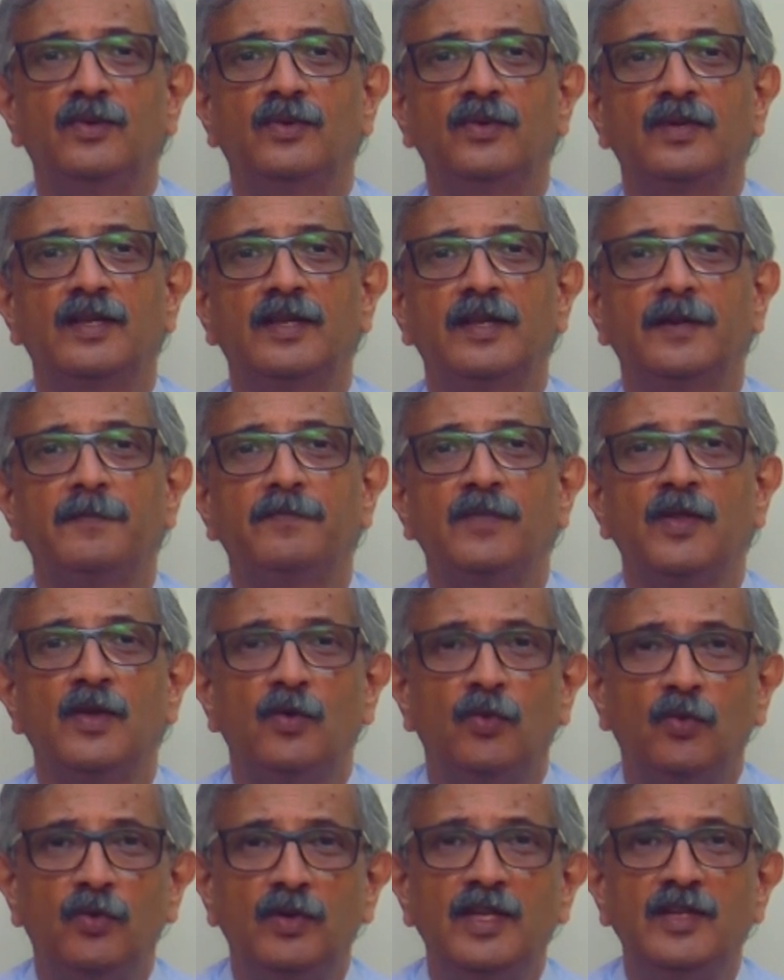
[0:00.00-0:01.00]
Okay,
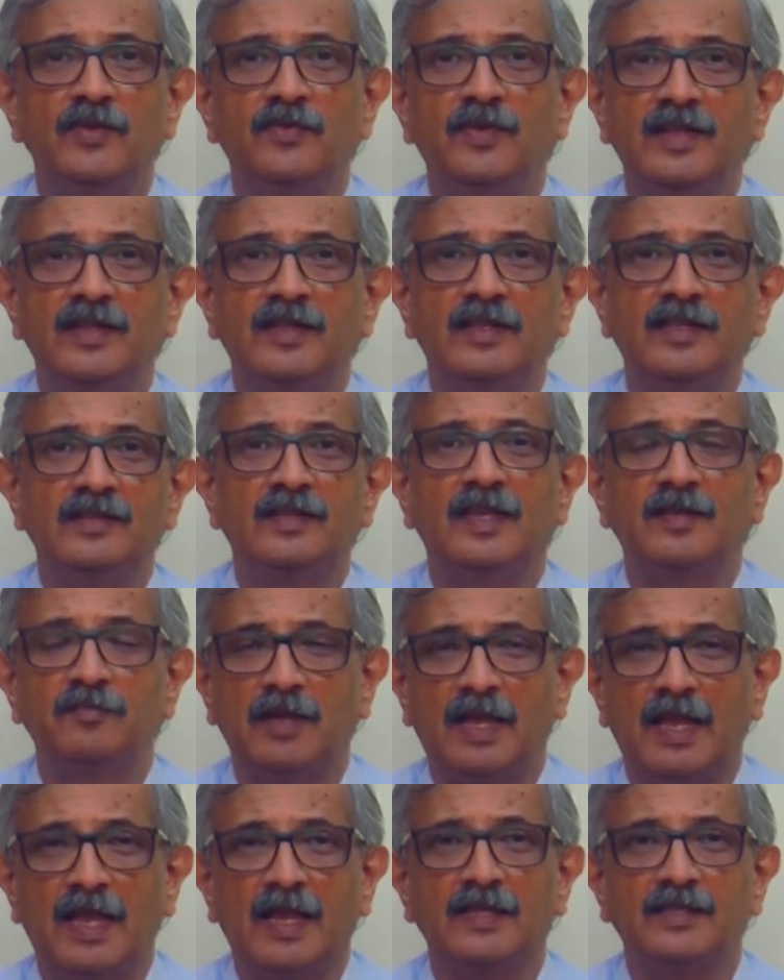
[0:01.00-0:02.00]
only when this
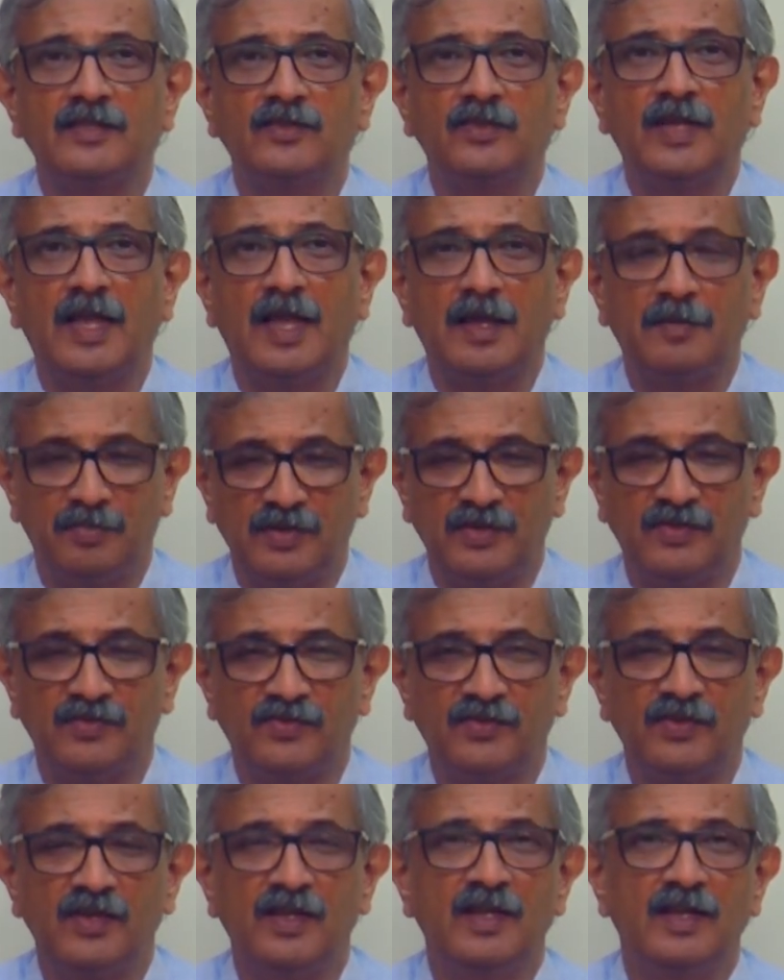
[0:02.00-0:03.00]
actually
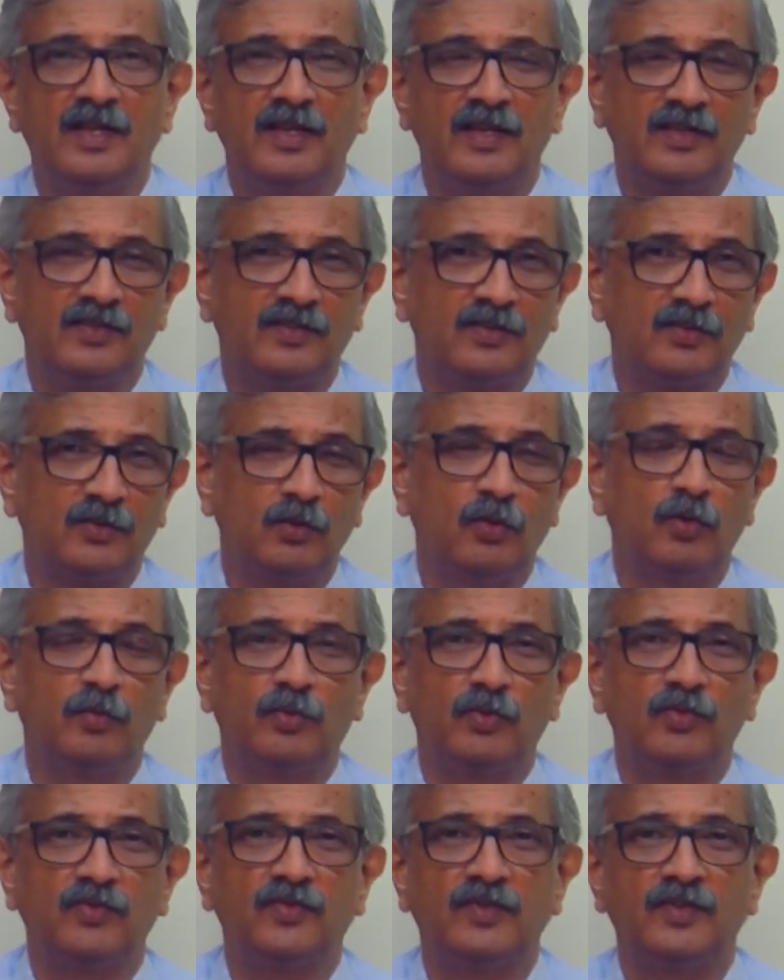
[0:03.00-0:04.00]
happens, it's a slow
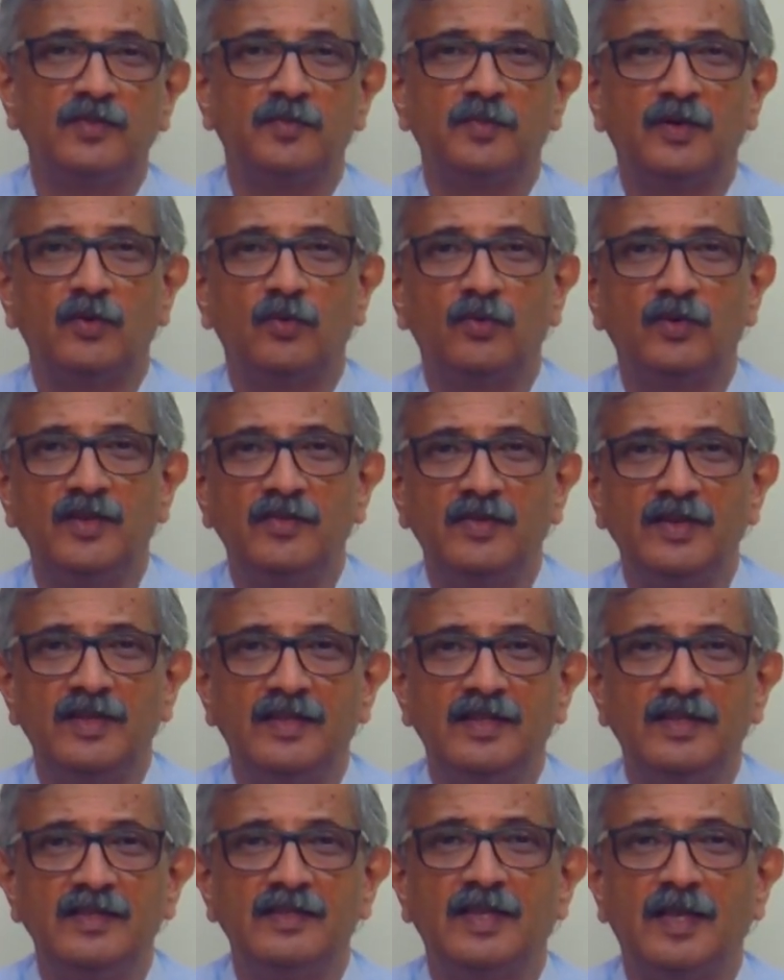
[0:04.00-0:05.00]
process, but only
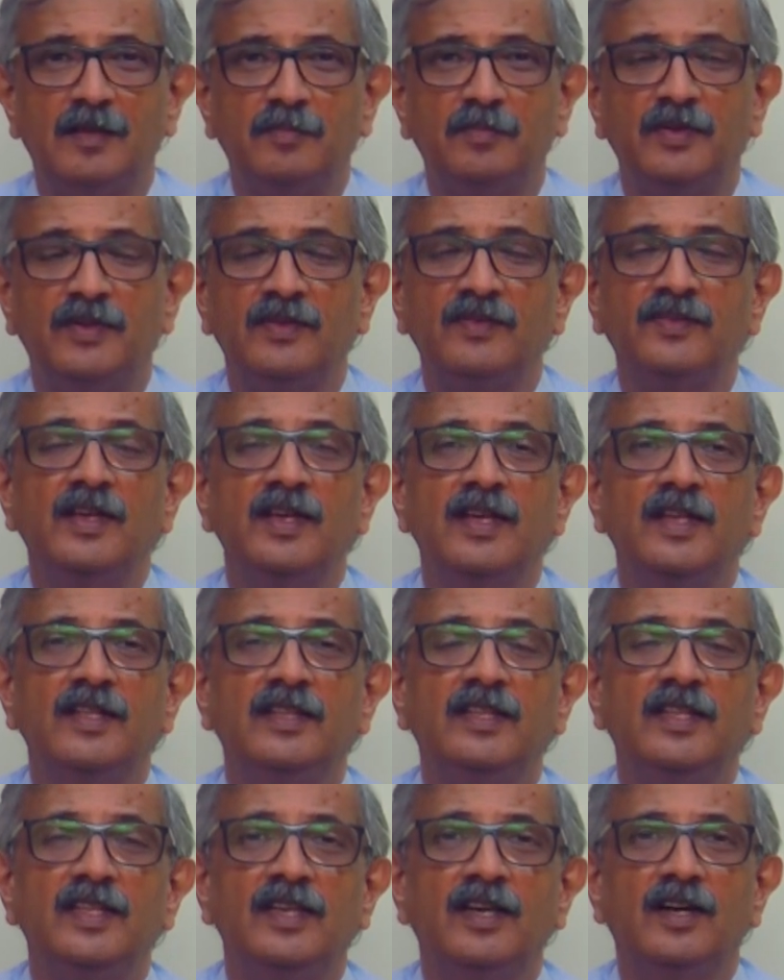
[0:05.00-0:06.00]
when this happens,
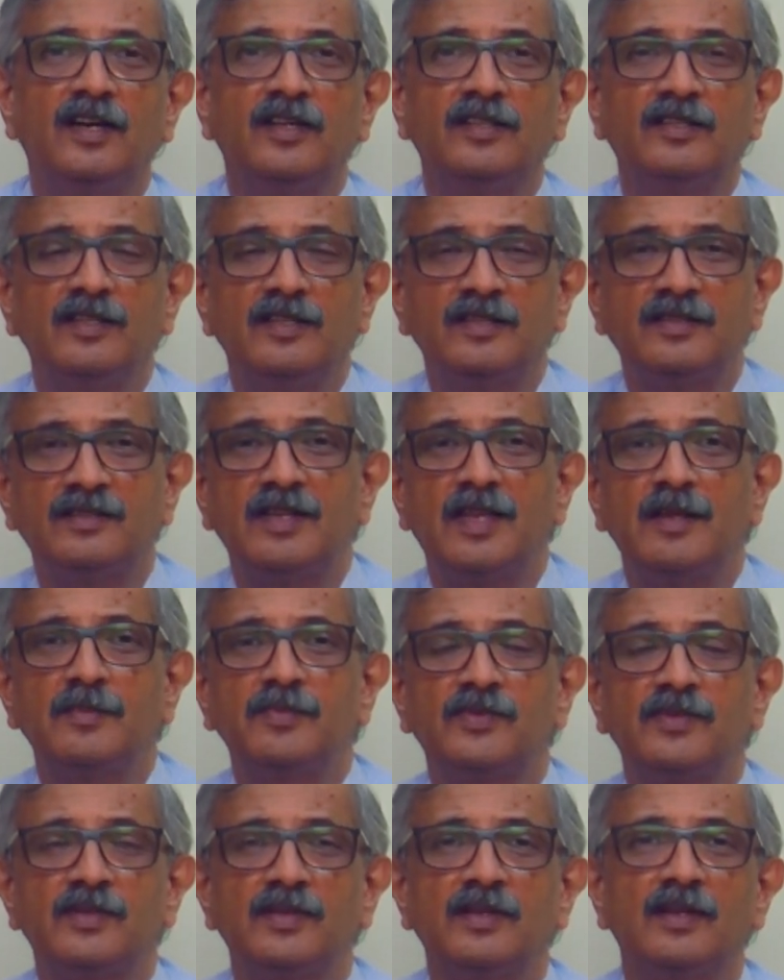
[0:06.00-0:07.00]
the other
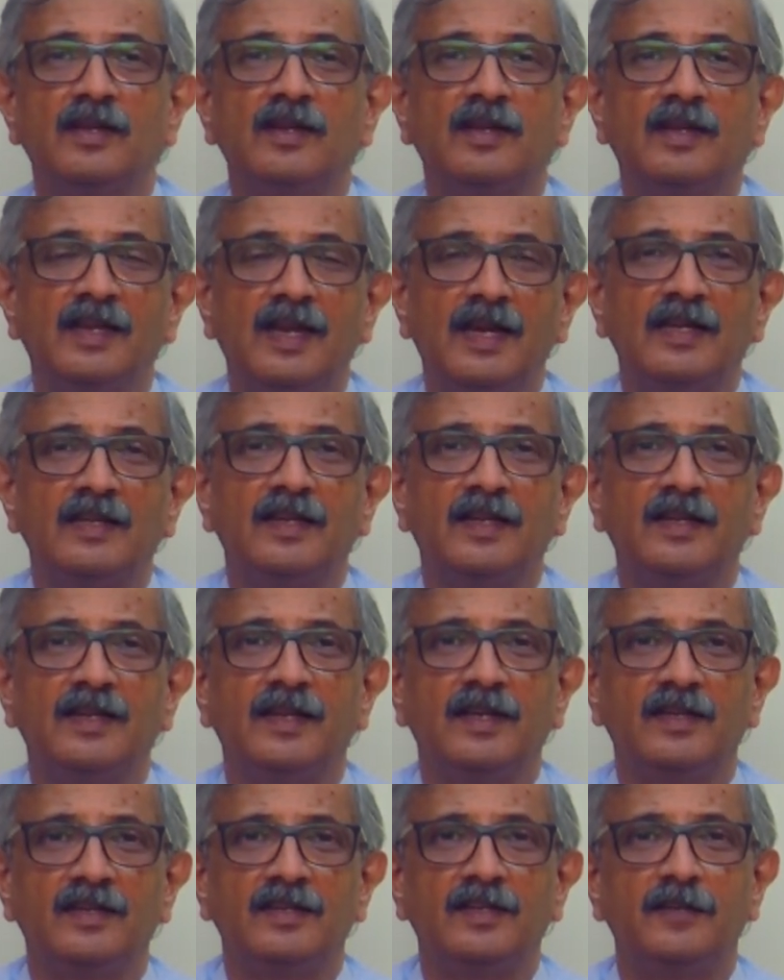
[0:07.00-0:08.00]
steps get
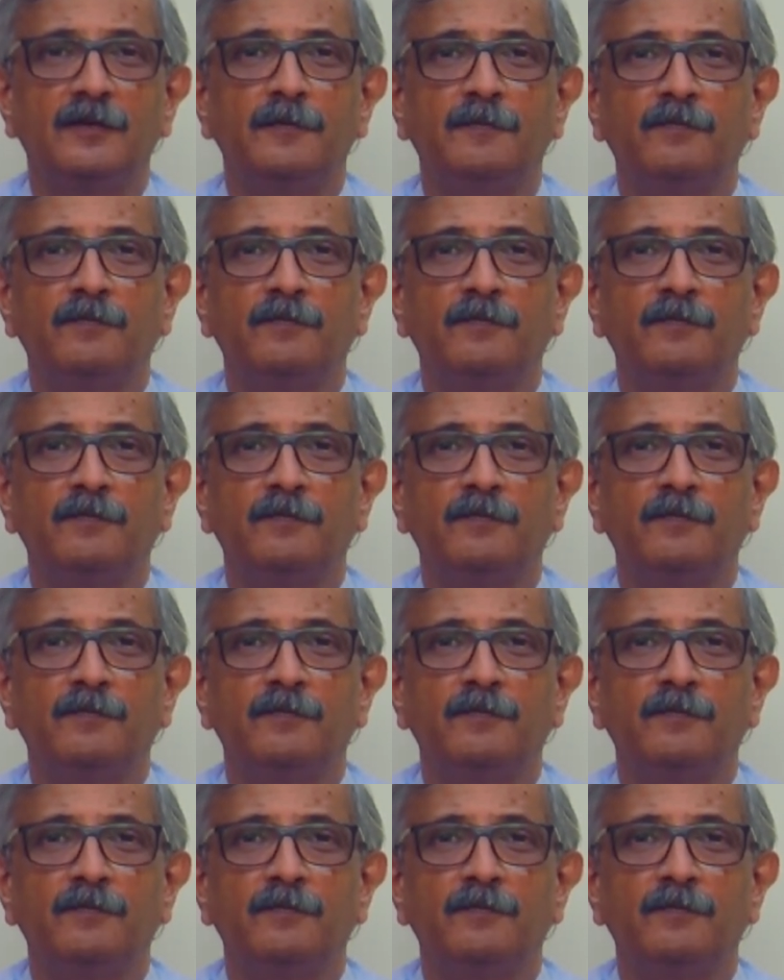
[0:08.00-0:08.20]
connected.